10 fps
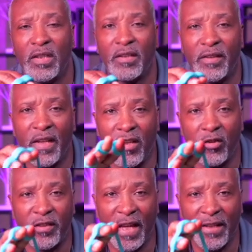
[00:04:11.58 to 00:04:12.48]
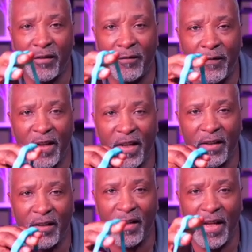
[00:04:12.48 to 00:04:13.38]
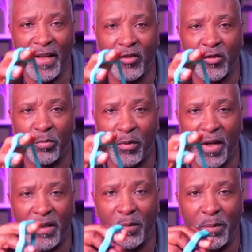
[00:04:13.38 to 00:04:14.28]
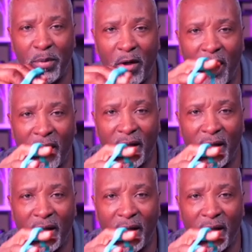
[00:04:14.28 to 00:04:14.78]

then you take your finger and you spread them apart